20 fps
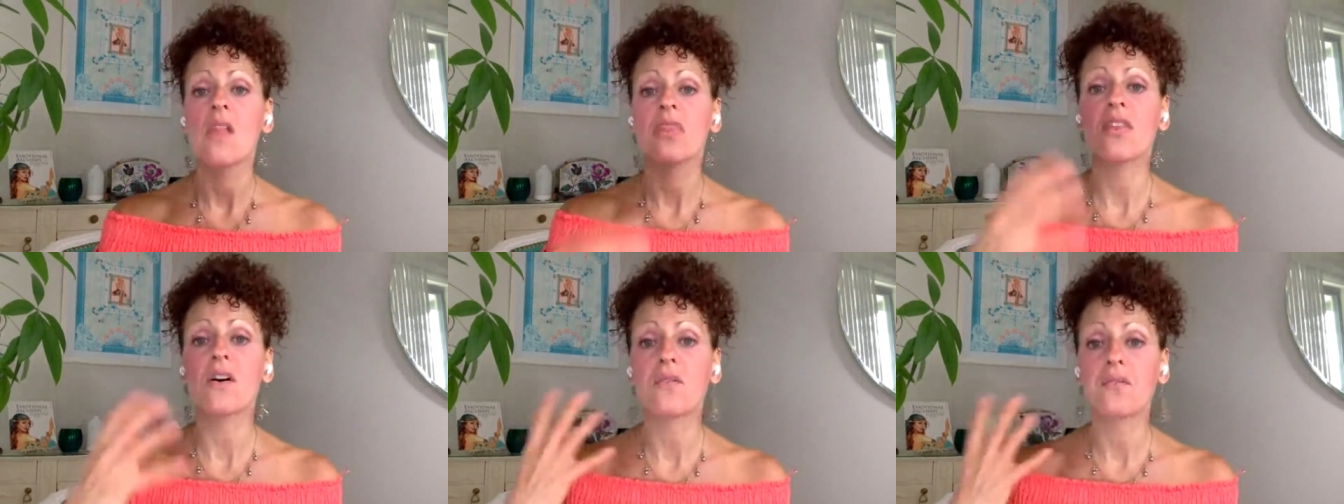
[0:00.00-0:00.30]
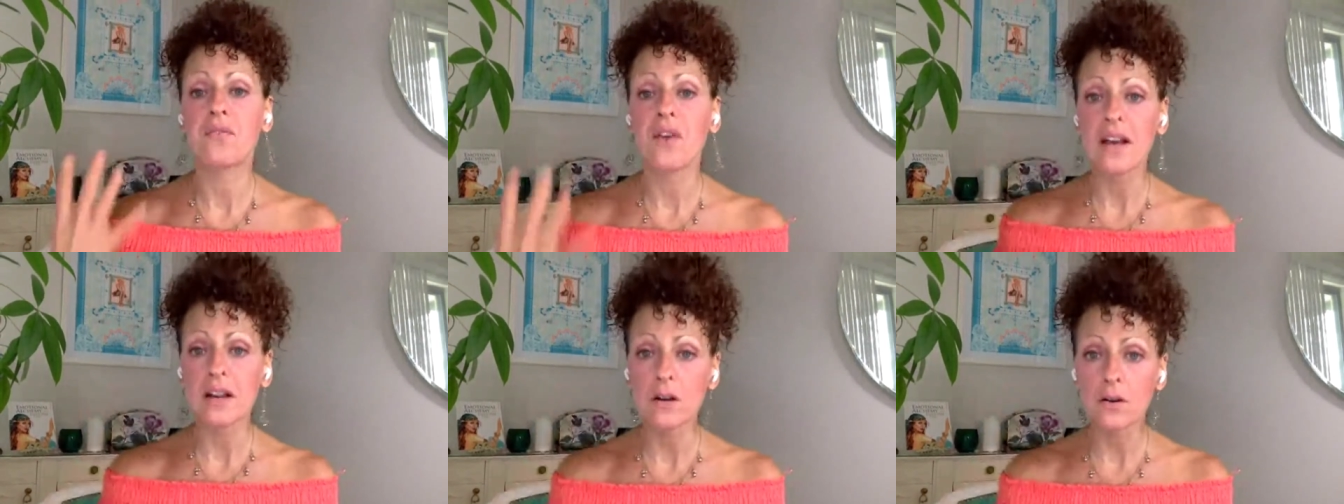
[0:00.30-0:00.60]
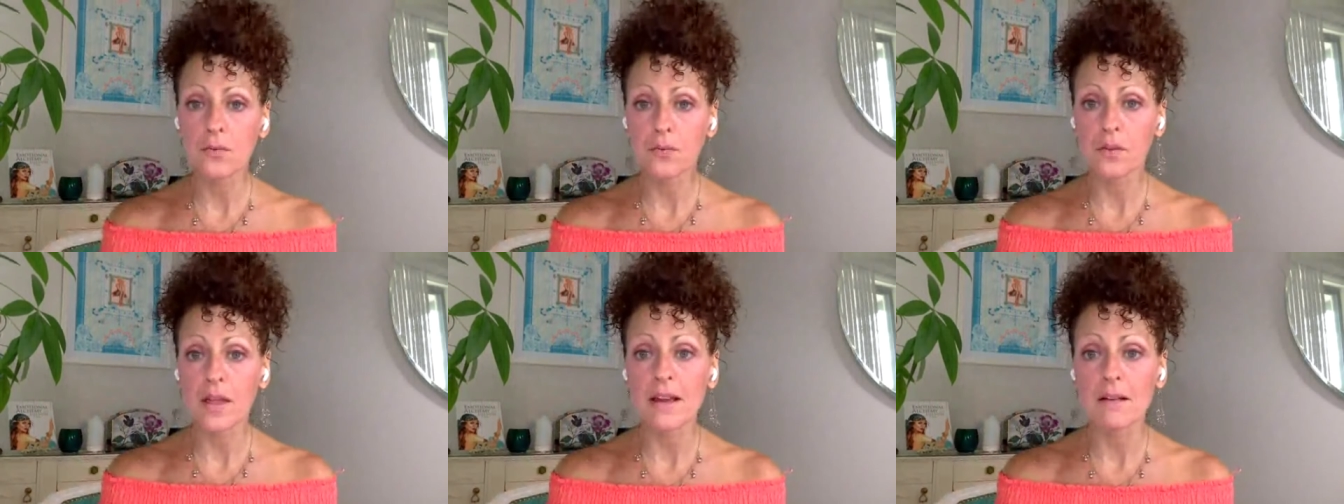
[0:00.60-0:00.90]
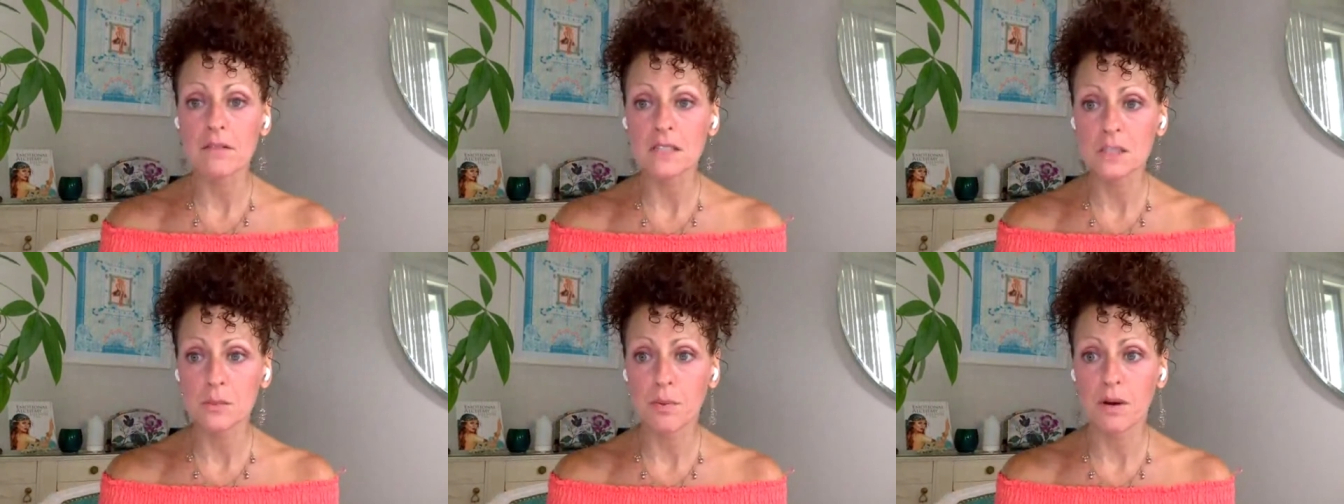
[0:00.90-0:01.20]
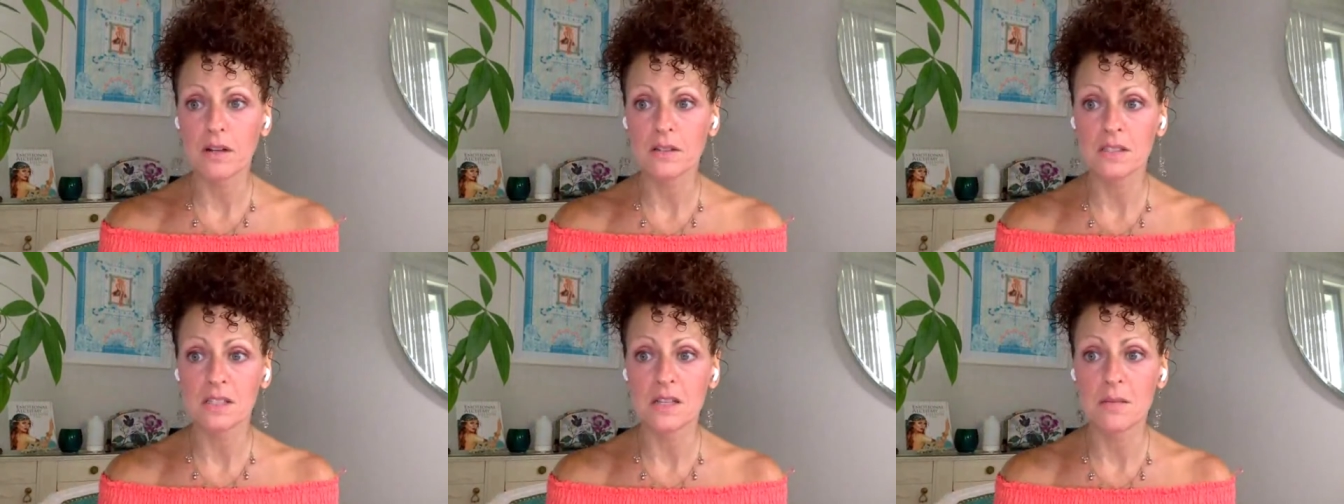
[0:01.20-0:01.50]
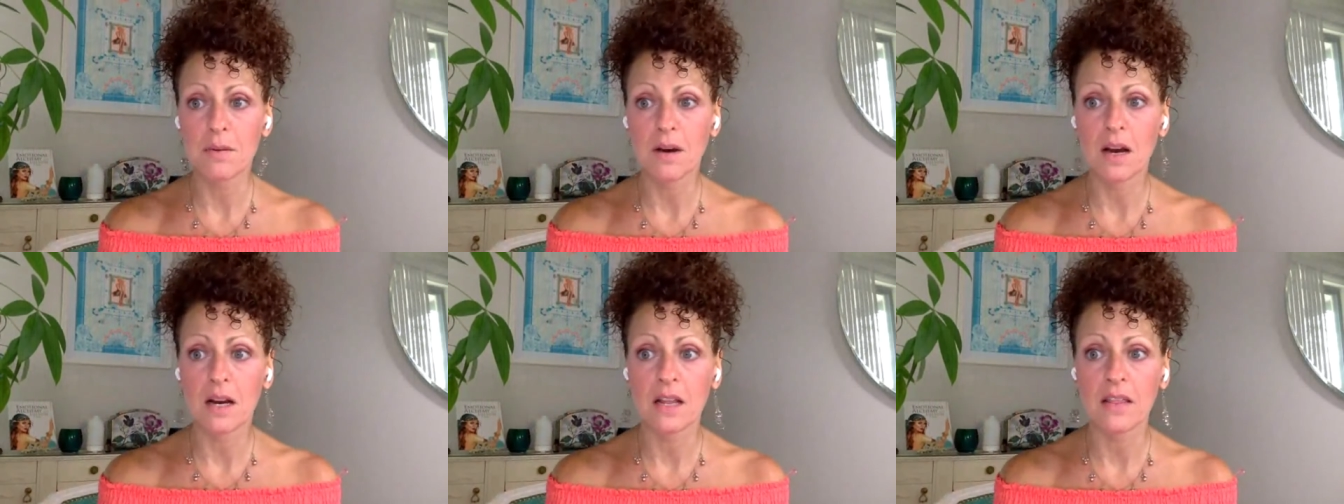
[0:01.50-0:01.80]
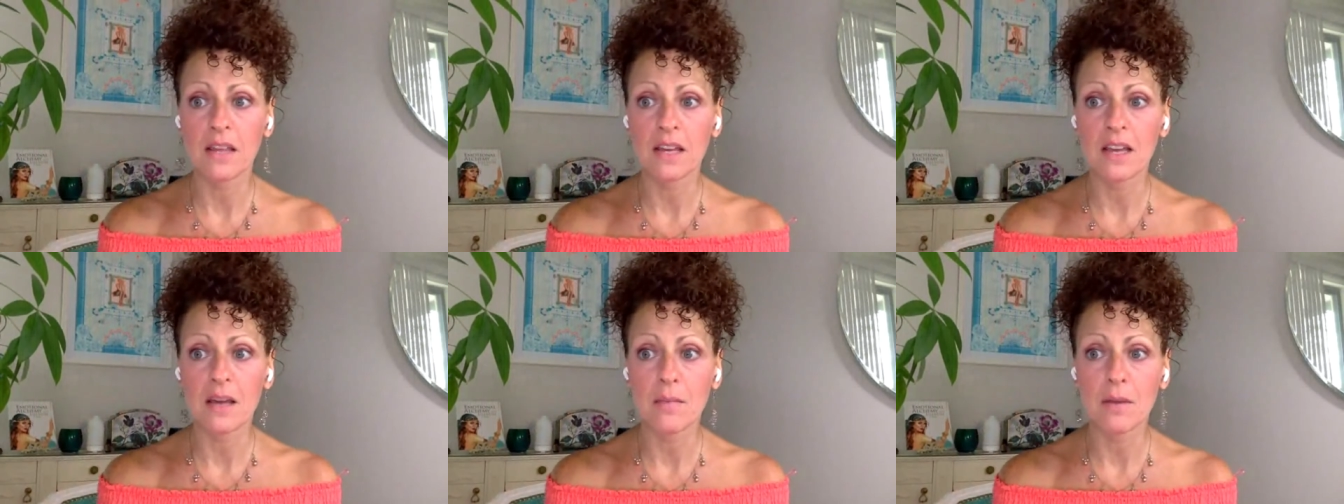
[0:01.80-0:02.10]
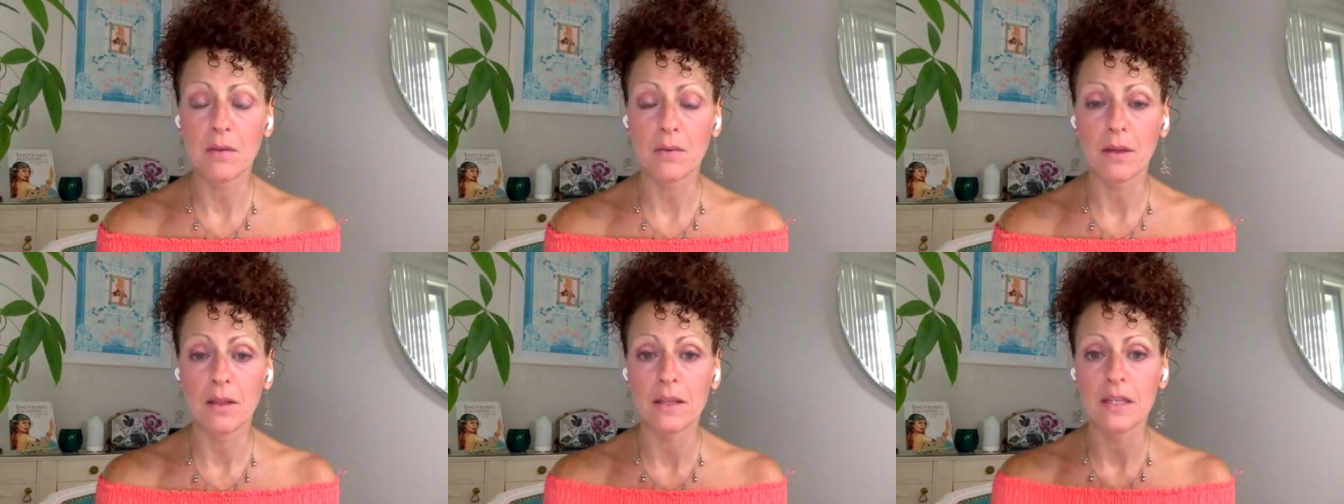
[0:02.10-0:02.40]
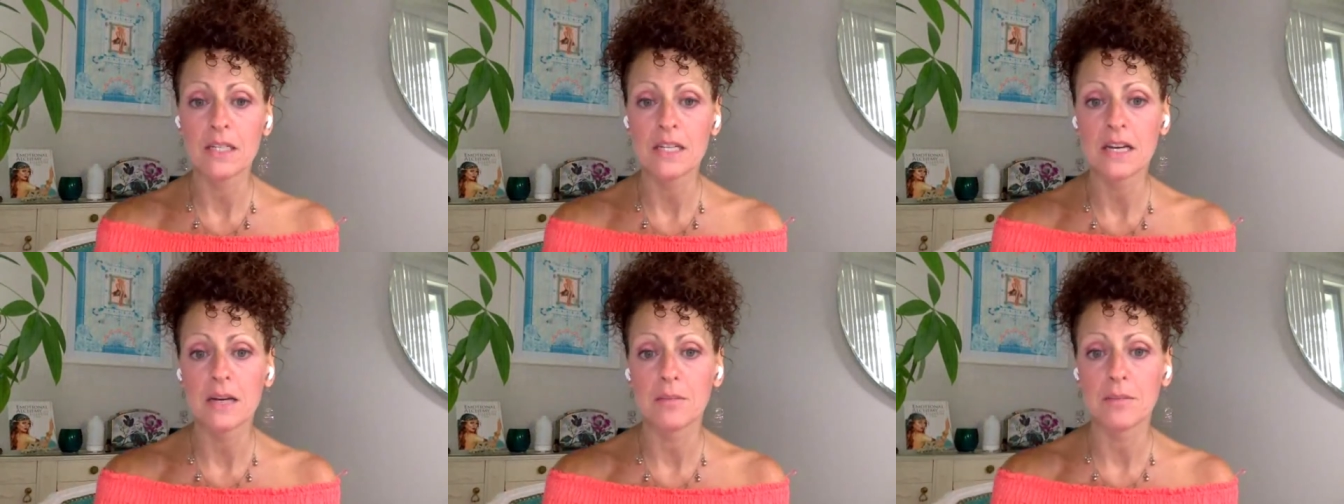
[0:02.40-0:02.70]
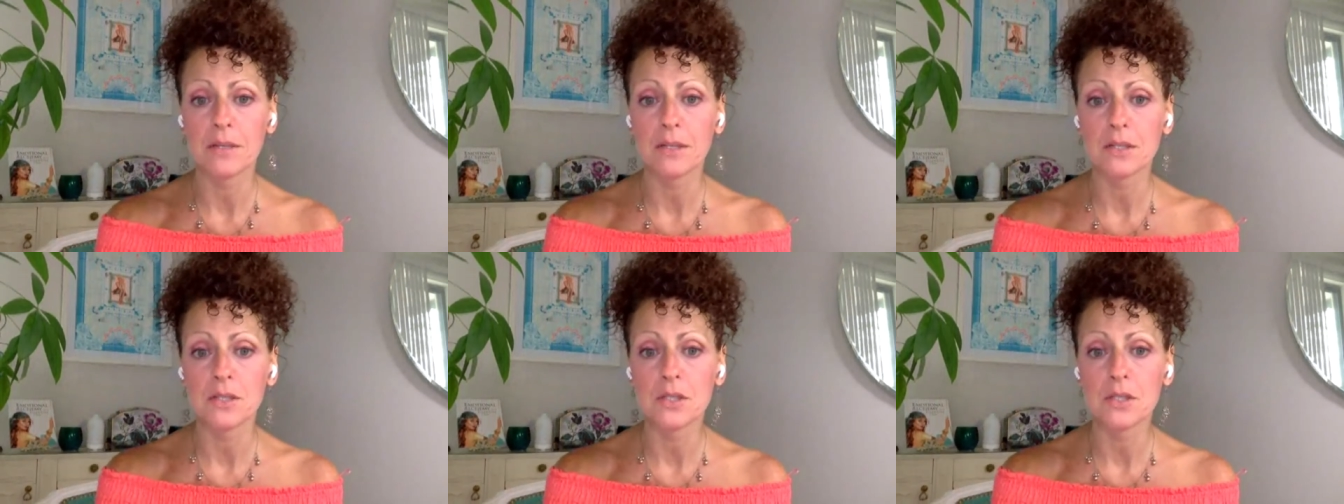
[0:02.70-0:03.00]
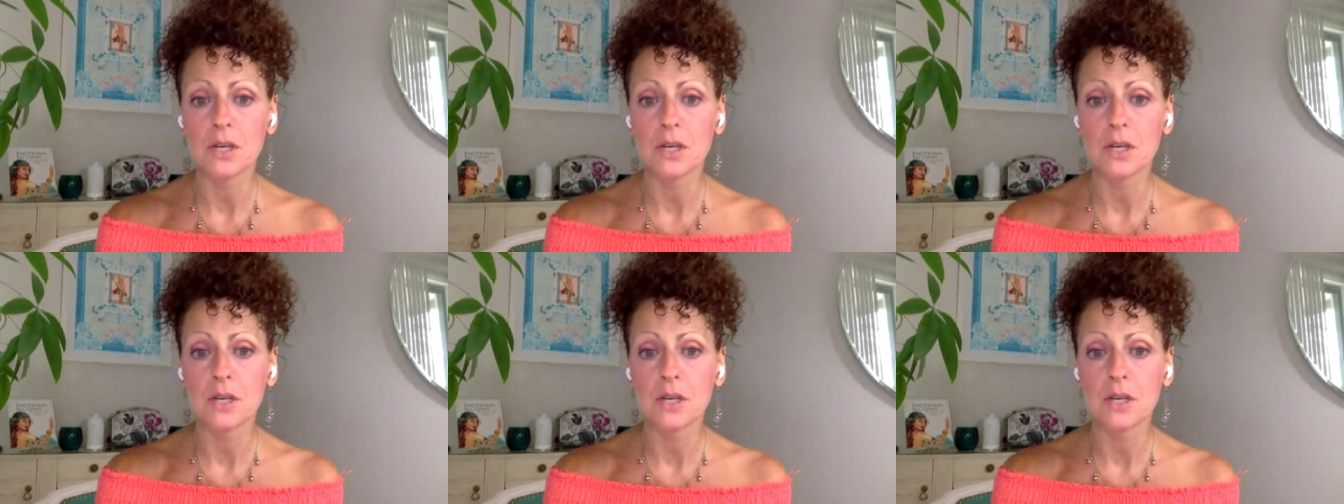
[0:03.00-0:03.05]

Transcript: the fight or flight response in the body that can be really dampened.